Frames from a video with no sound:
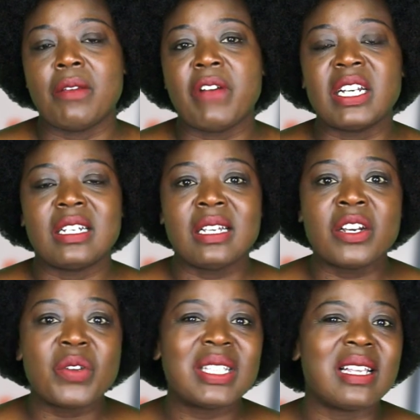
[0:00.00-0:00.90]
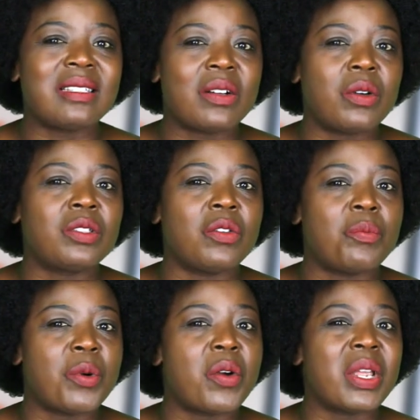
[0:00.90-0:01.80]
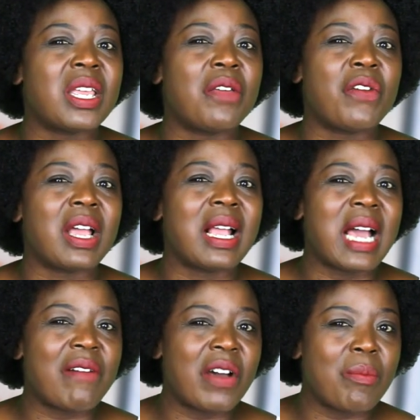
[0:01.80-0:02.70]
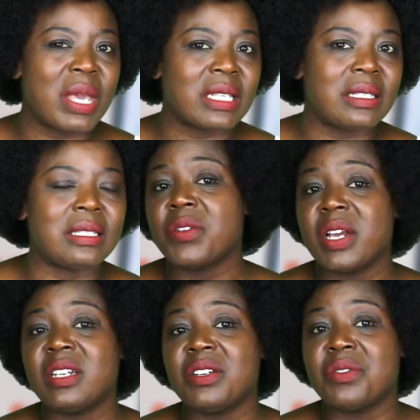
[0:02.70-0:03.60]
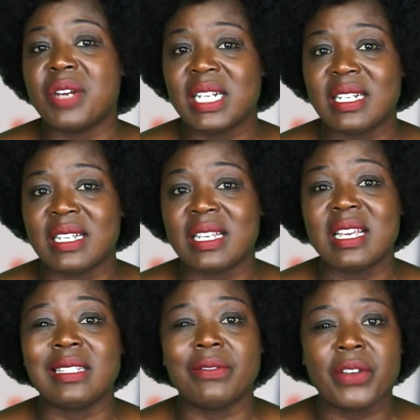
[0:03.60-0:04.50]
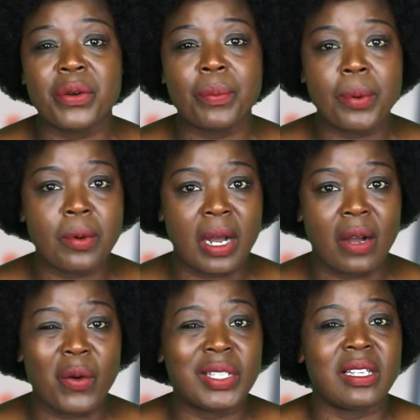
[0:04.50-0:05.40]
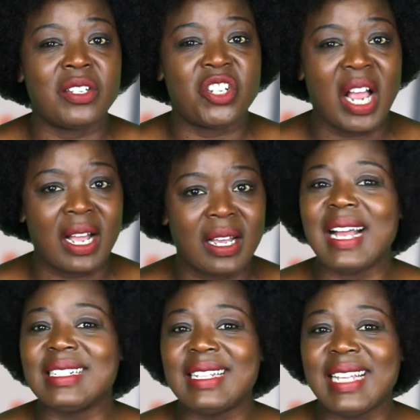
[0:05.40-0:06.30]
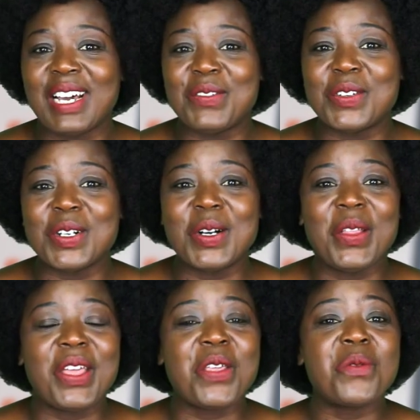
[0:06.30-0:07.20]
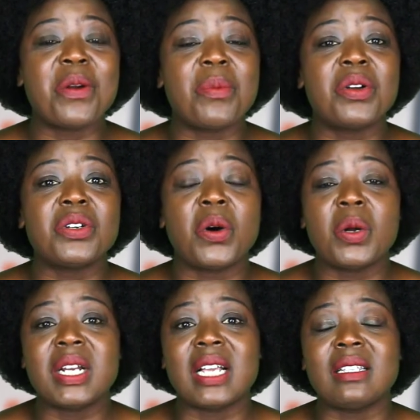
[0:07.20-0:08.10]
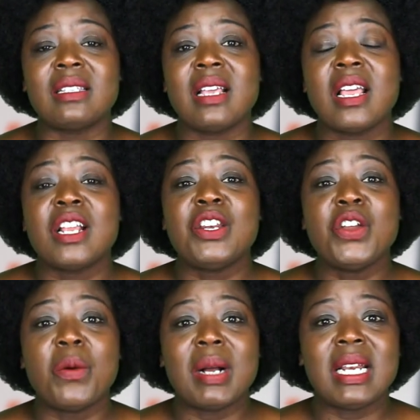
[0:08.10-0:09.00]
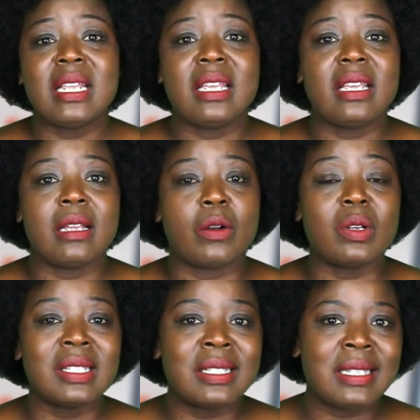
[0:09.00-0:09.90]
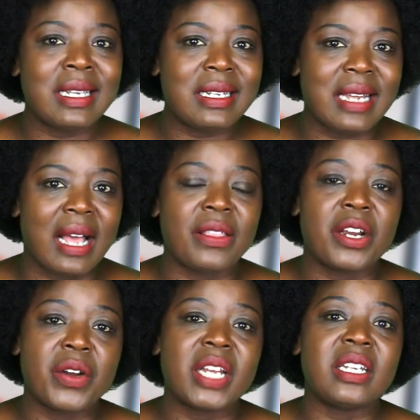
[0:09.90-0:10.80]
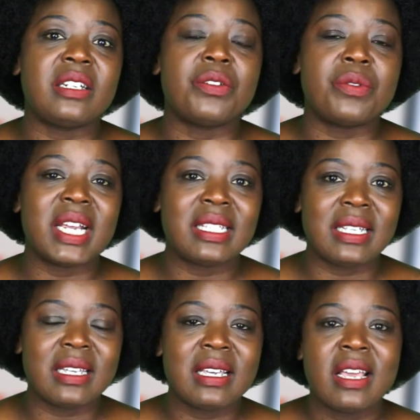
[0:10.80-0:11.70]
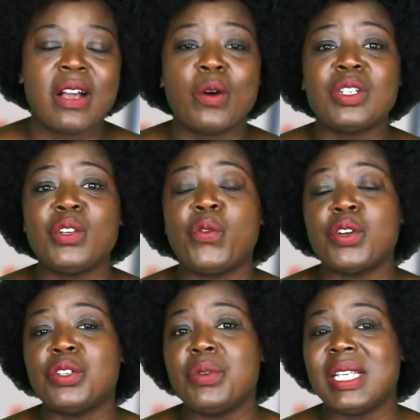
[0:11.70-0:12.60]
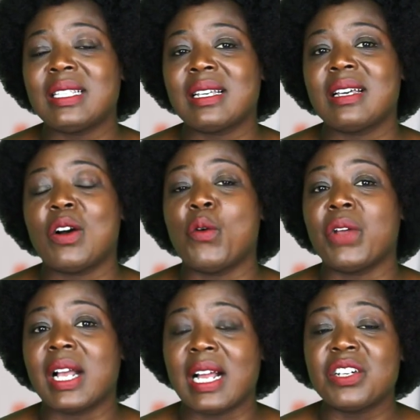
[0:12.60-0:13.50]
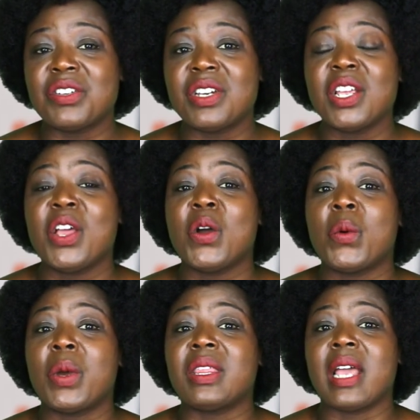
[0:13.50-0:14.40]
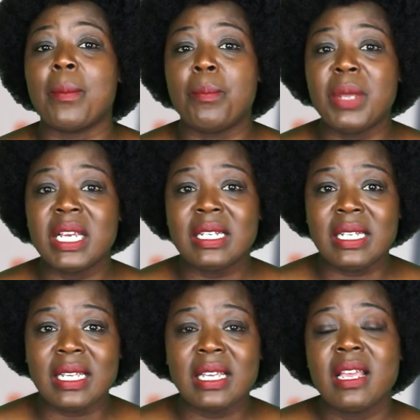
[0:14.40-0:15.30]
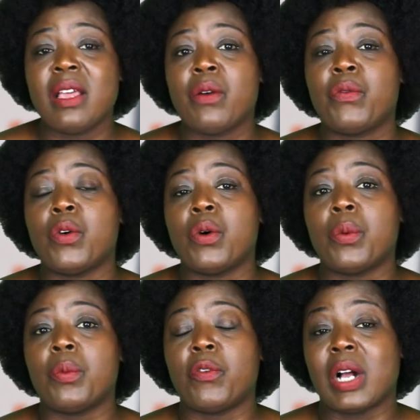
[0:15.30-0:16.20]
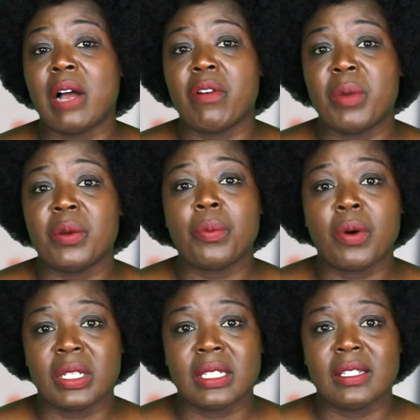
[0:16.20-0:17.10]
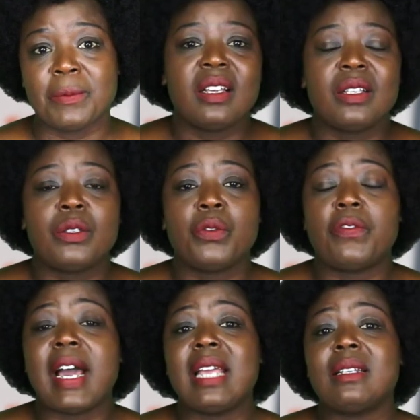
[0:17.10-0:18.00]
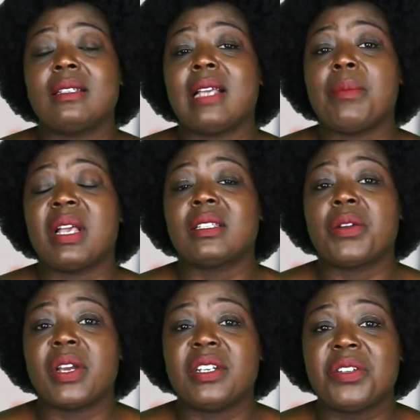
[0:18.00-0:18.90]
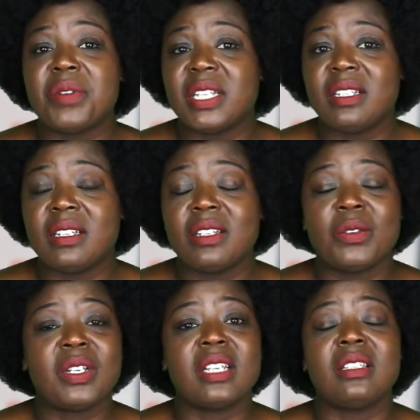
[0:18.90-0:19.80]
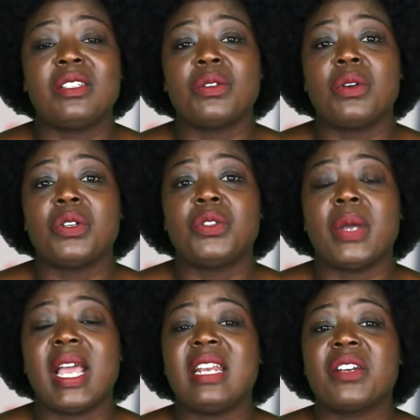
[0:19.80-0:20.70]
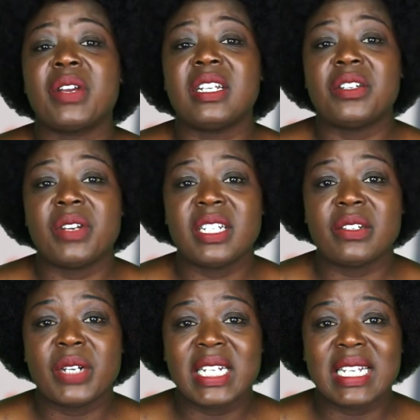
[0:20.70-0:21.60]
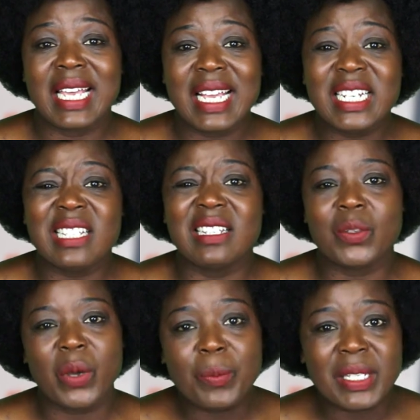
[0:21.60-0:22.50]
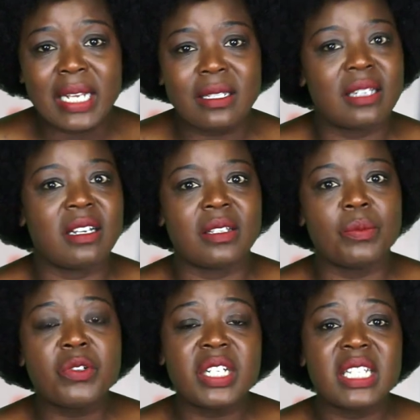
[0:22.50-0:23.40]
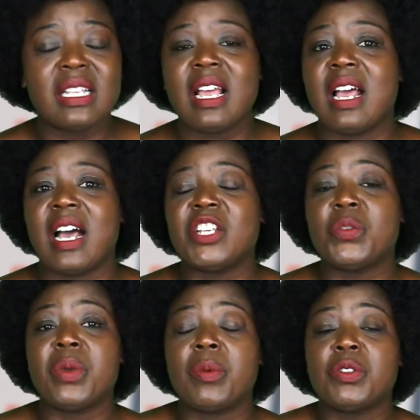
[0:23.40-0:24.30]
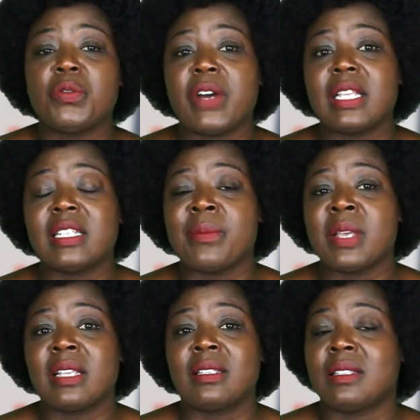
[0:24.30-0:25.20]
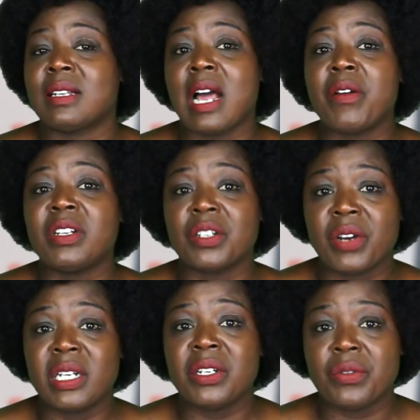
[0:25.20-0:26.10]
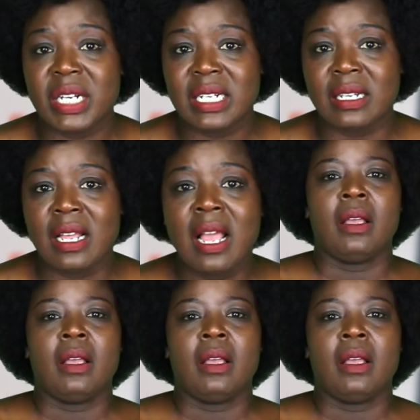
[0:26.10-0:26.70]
In fact, it increases the cost of borrowing if a government's credit rating is very poor or it's a junk. And therefore, the Eurobond holders normally consider the credit rating or default risk of a country when they are bidding for, for government bonds. To find Zambia's credit rating, you just need to go to any credit rating agency's website, such as Moody's, and you'll be able to find Zambia's current credit rating.